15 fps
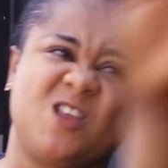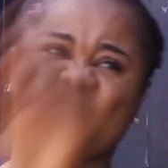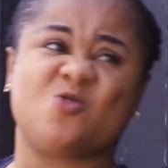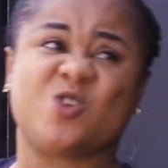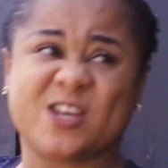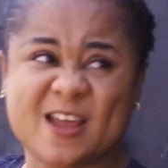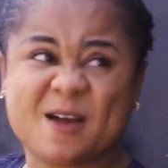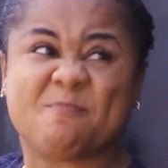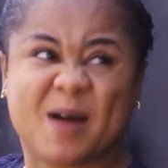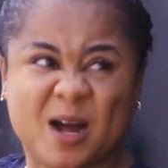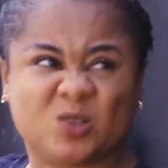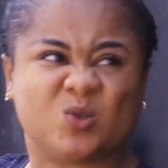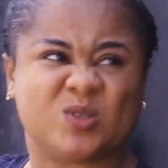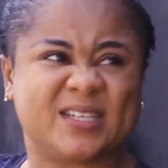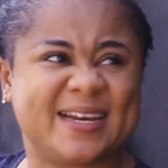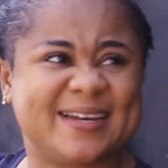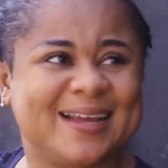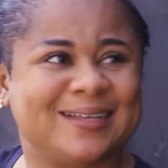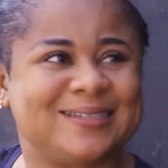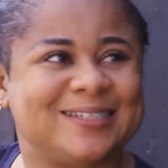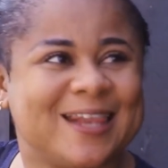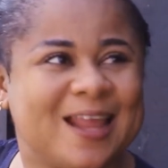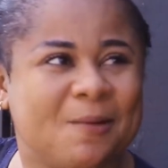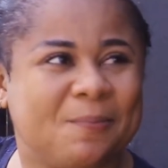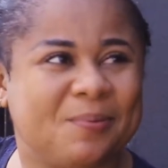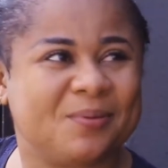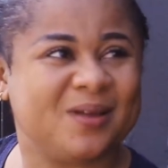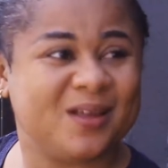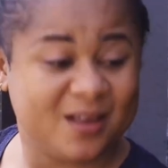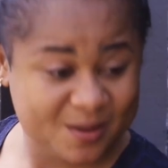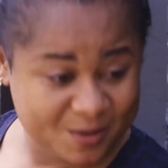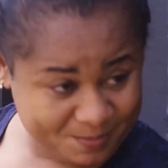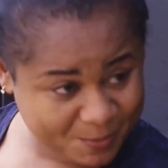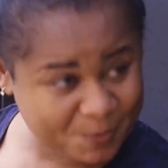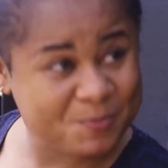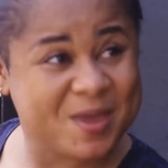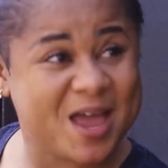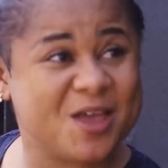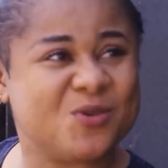You need that back to send that slap. Not me